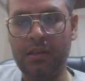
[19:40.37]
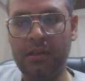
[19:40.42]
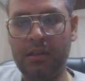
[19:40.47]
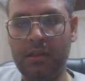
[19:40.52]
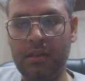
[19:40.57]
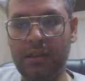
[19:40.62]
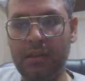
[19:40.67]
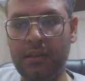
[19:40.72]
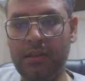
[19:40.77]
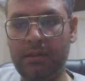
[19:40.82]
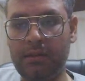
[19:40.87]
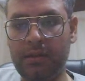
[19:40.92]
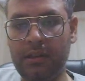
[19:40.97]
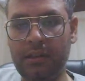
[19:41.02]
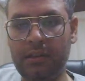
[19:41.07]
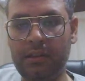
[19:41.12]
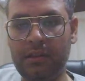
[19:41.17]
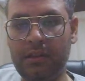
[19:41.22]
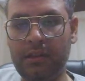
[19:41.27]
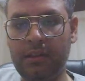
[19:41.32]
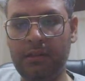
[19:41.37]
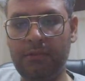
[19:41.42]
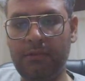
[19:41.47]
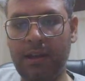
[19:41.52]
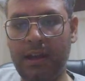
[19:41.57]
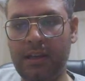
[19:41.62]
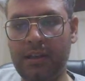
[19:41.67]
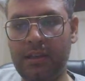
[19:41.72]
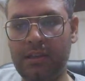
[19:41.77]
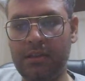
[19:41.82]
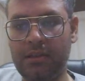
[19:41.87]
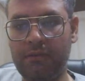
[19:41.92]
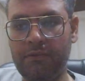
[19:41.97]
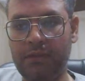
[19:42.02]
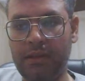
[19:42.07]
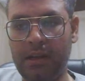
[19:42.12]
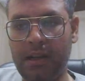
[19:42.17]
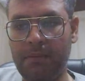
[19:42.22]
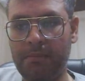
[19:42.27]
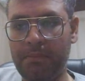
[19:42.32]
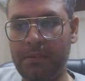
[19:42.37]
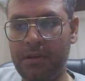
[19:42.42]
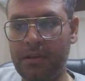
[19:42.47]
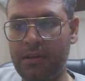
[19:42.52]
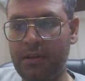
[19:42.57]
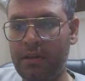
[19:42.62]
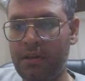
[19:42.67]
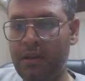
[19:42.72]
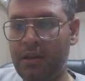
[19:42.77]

this variation will happen.